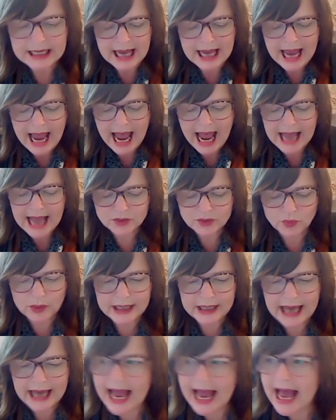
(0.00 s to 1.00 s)
And we
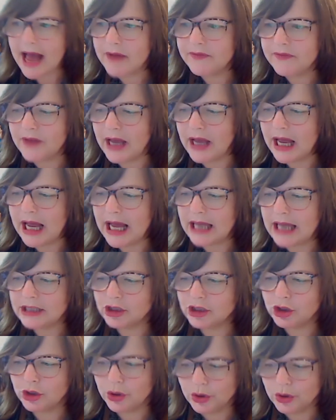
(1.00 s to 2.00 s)
have
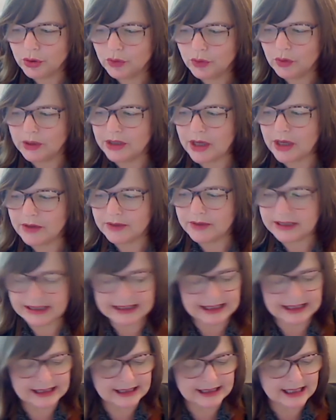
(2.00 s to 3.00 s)
2
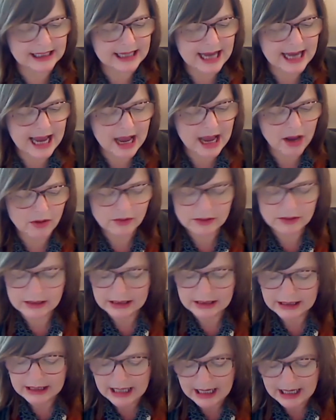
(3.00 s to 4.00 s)
notices now.
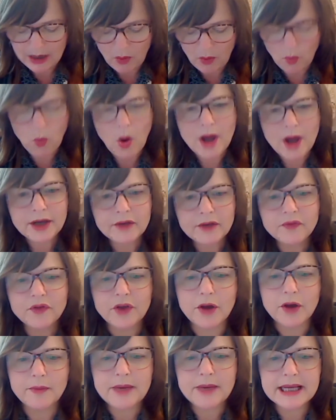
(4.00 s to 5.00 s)
One of them
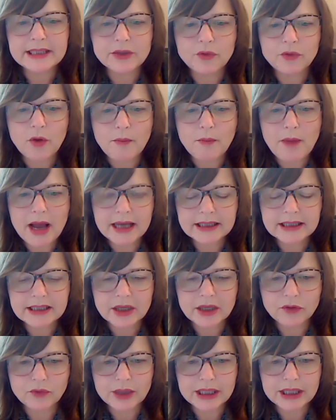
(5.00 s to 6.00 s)
is a reminder
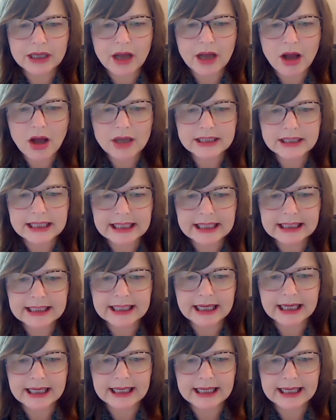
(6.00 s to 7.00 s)
regarding
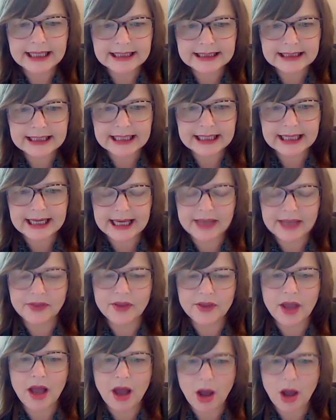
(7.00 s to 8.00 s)
eating in the
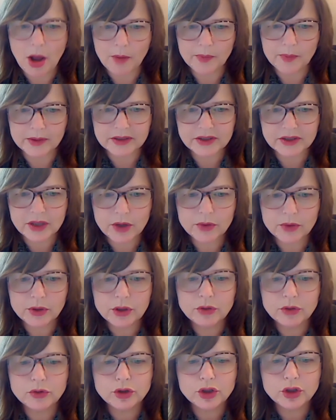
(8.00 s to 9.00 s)
hub. So you
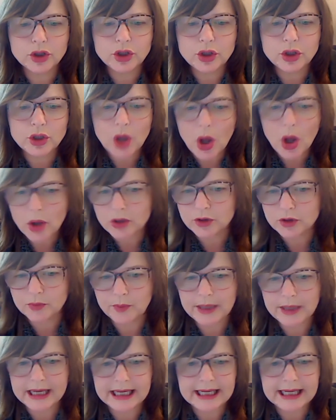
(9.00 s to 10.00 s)
should not
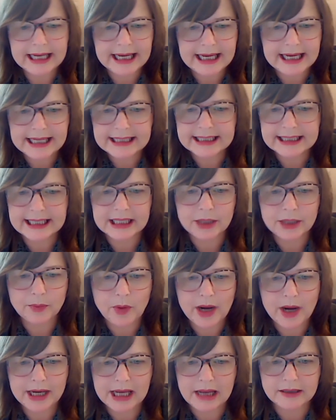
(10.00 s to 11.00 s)
be eating in the
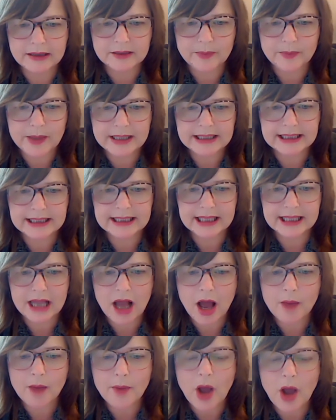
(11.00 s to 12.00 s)
breakout spaces in the
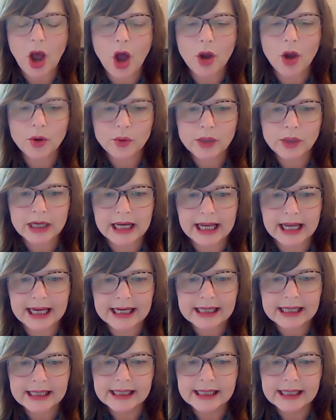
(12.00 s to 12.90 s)
hub, only